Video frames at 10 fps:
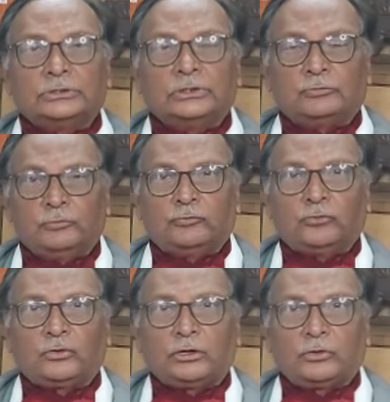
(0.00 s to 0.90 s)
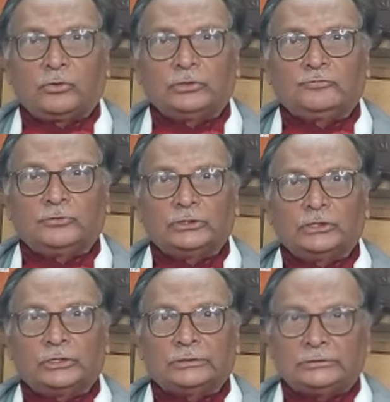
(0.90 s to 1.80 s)
before I go any
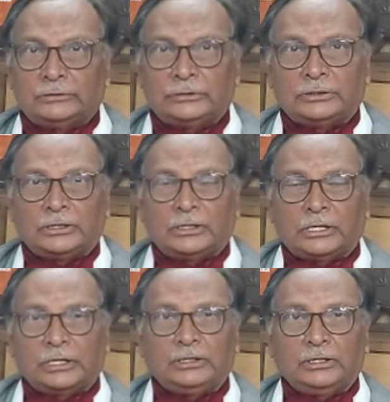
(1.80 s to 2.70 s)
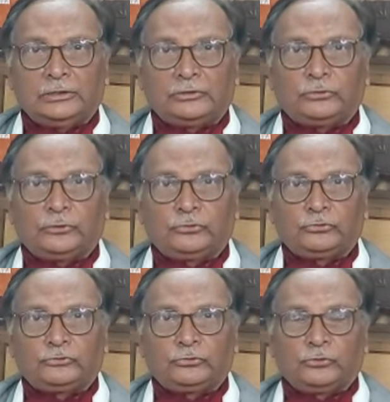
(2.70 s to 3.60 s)
further, I'll
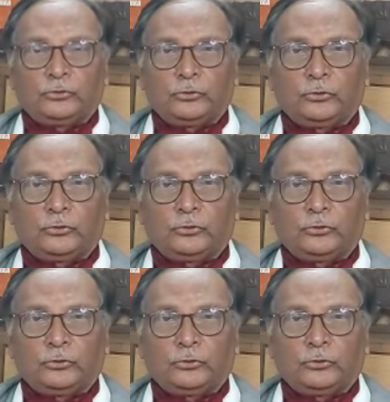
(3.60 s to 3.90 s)
introduce to you